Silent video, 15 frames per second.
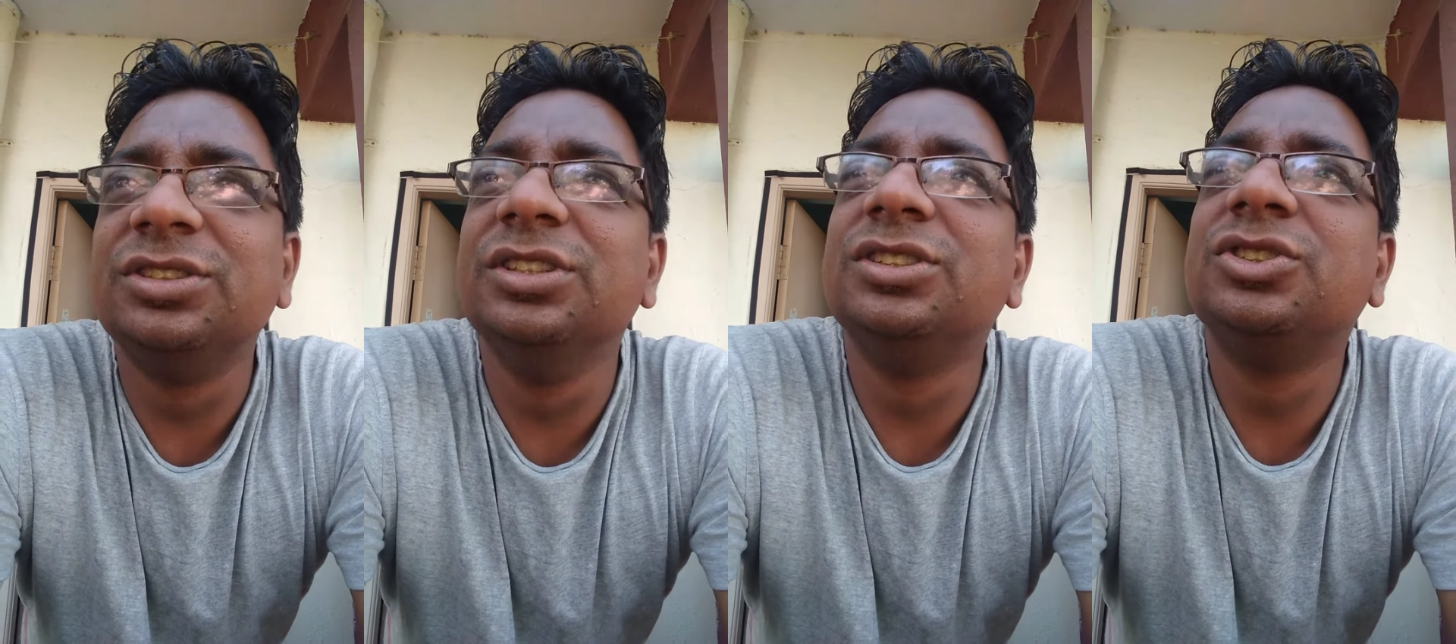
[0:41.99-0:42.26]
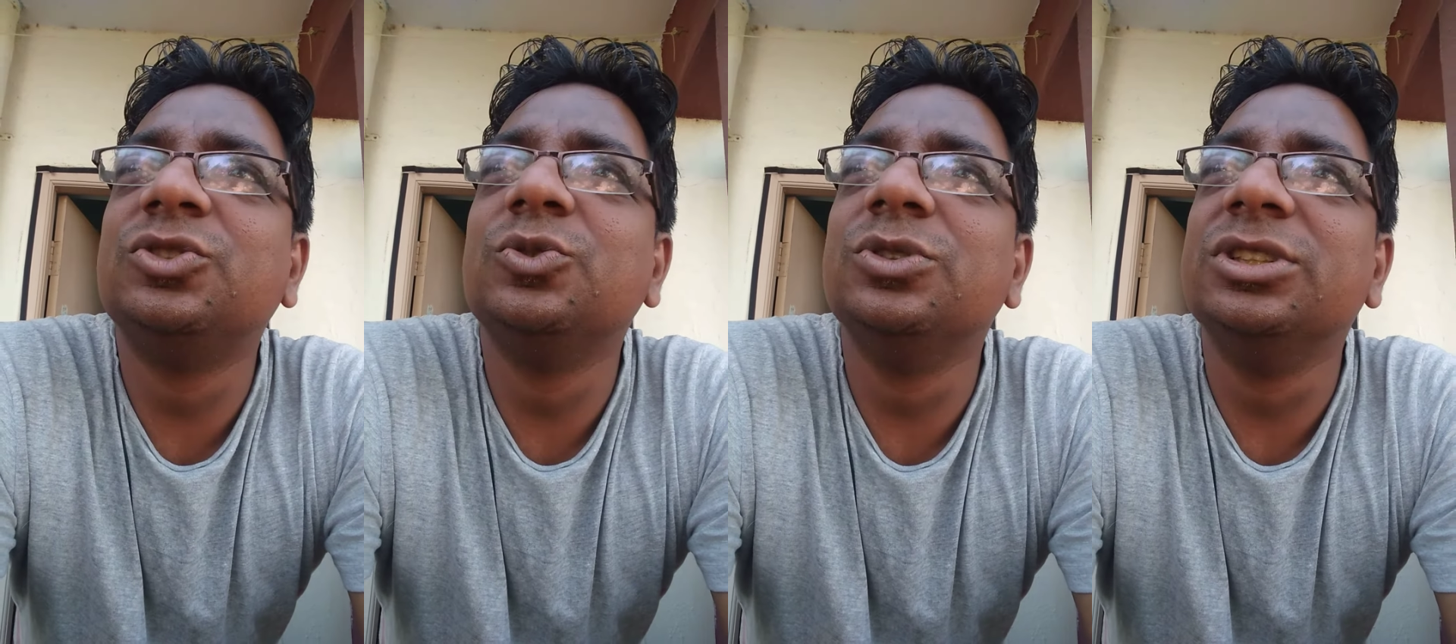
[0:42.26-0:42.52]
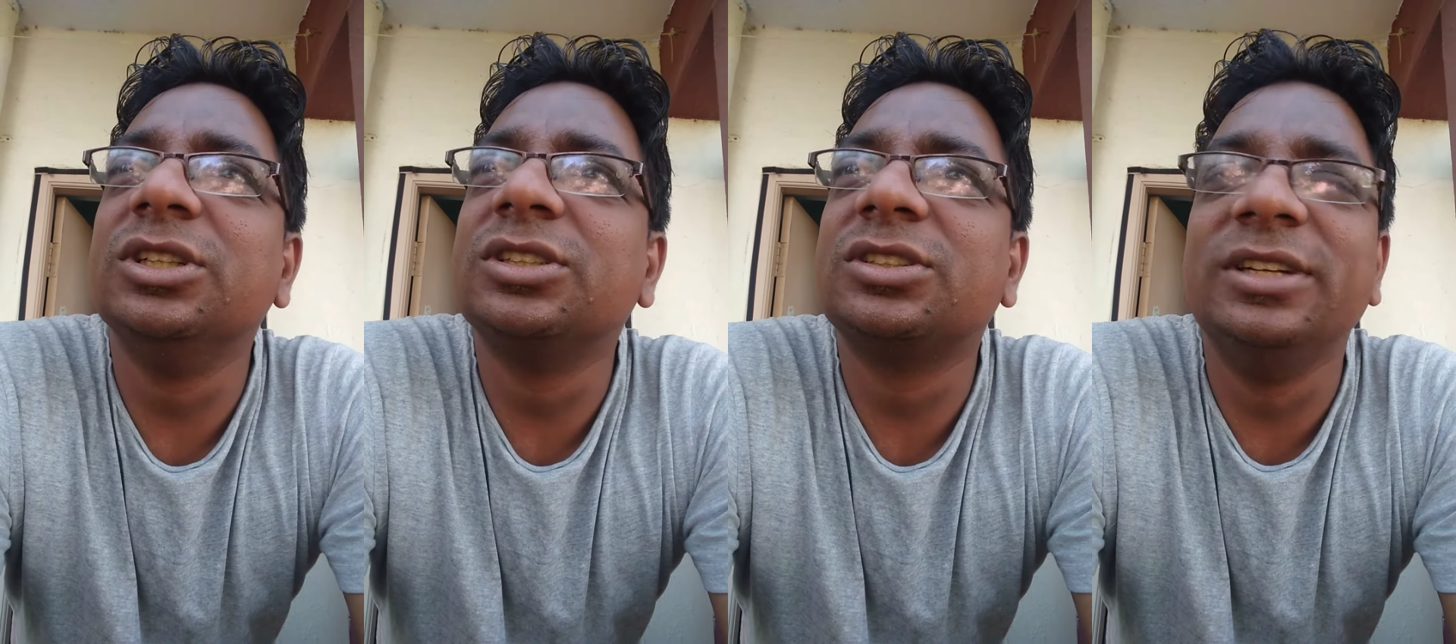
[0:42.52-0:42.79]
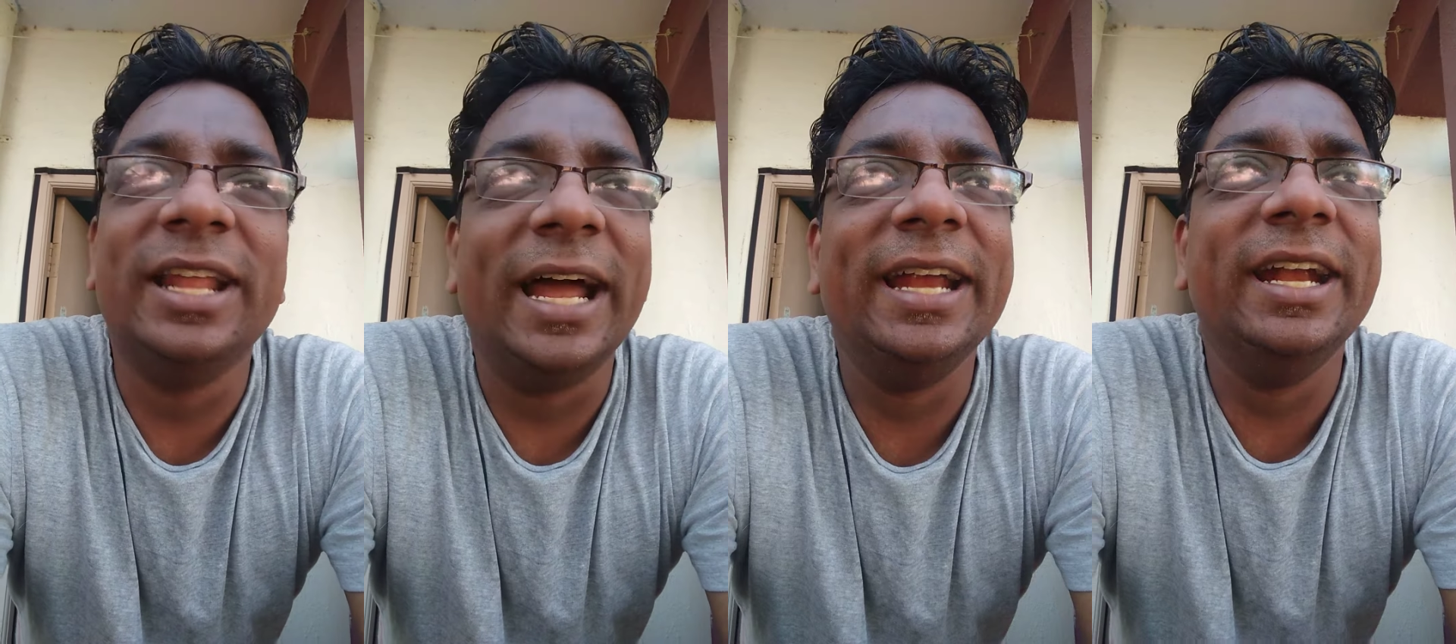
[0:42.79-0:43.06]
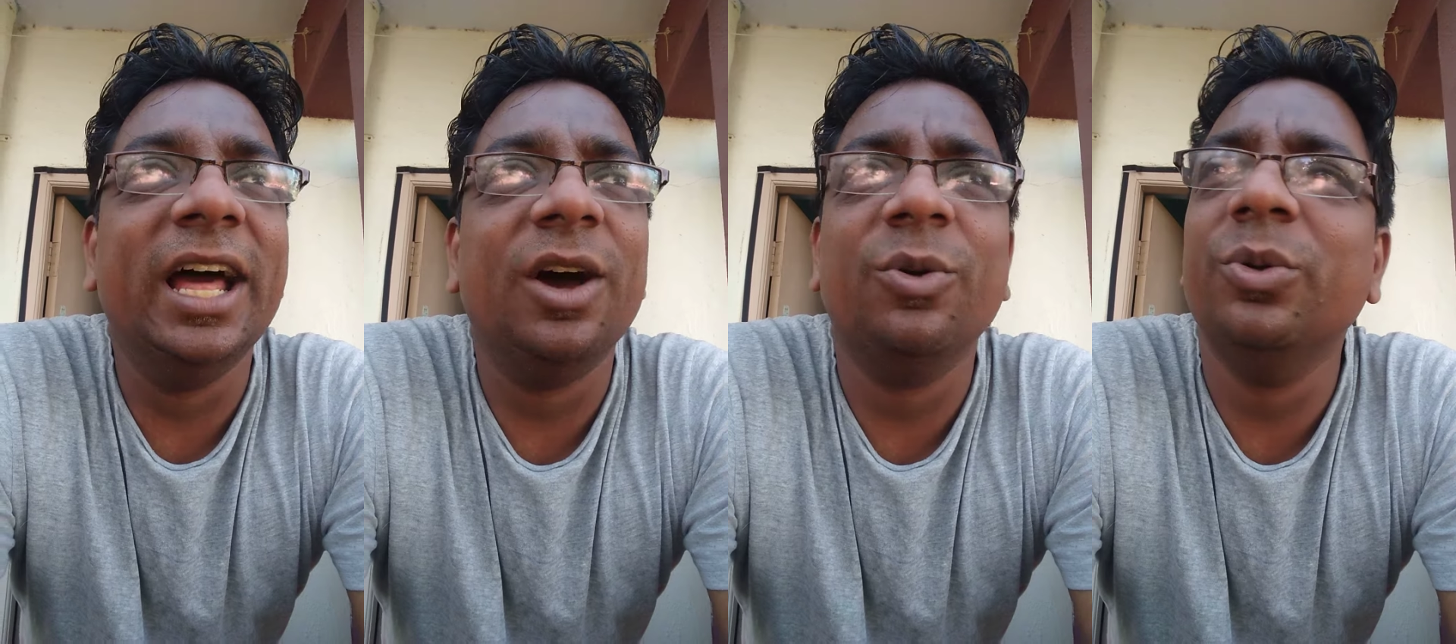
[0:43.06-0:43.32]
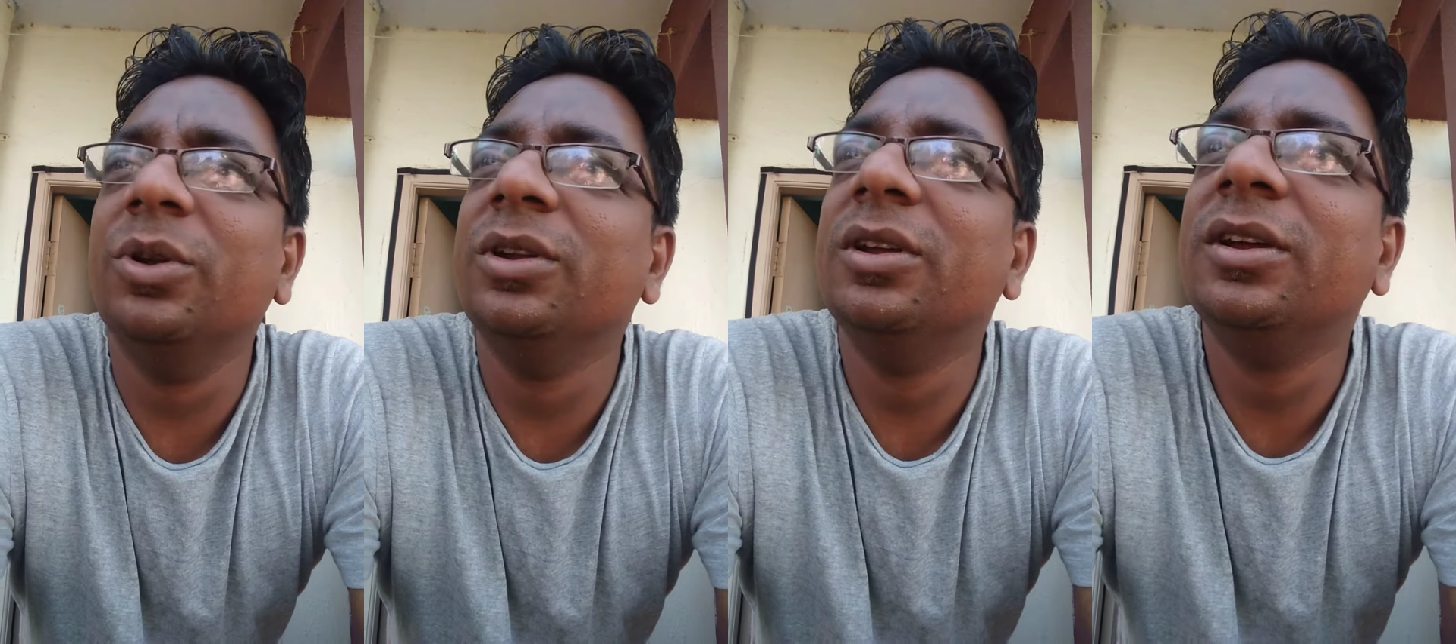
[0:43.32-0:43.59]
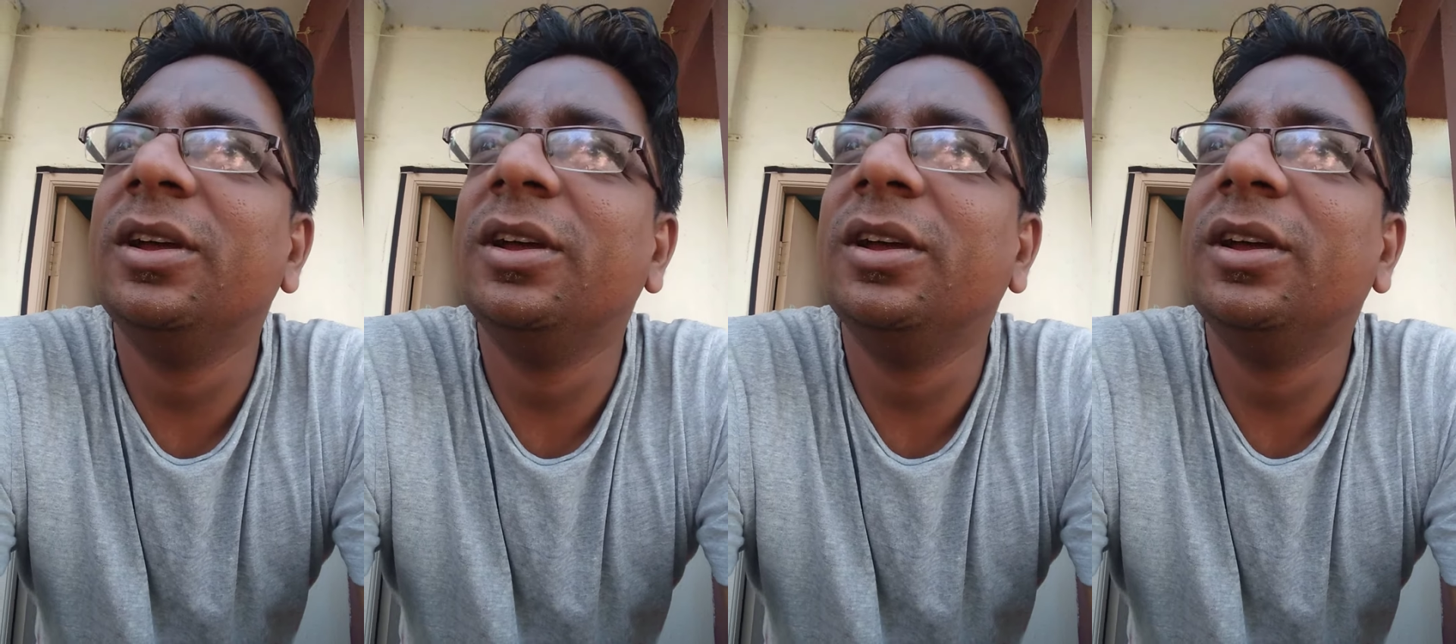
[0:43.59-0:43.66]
this should just die down.